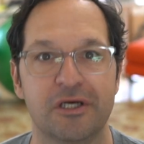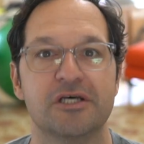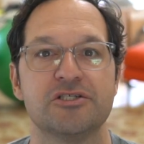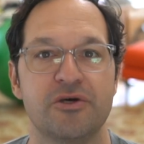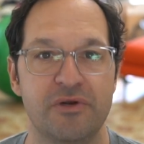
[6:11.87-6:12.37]

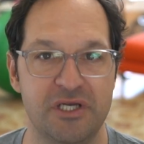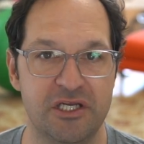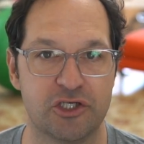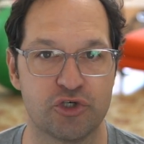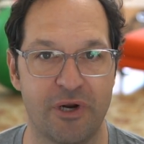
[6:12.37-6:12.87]
so you need
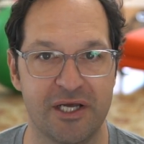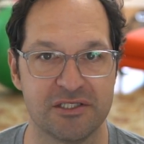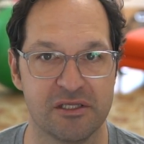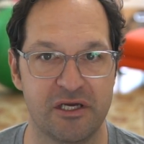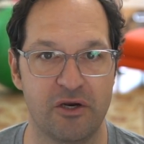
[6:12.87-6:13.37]
to
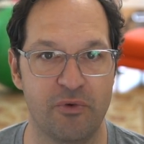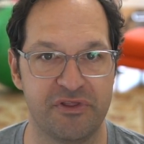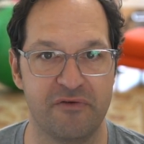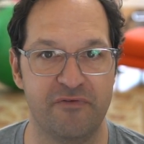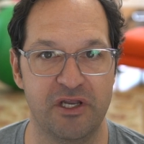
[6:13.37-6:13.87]
translate it with
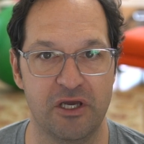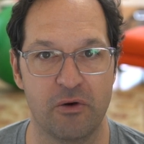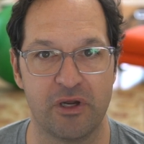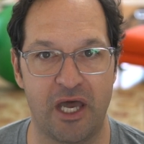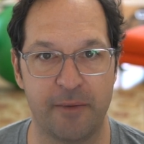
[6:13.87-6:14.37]
a
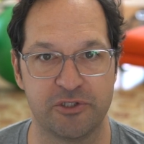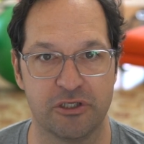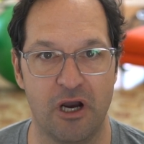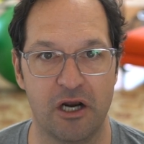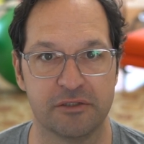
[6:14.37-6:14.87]
video capture
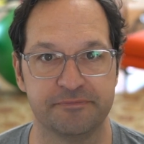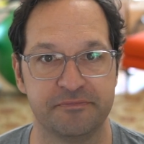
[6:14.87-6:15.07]
card.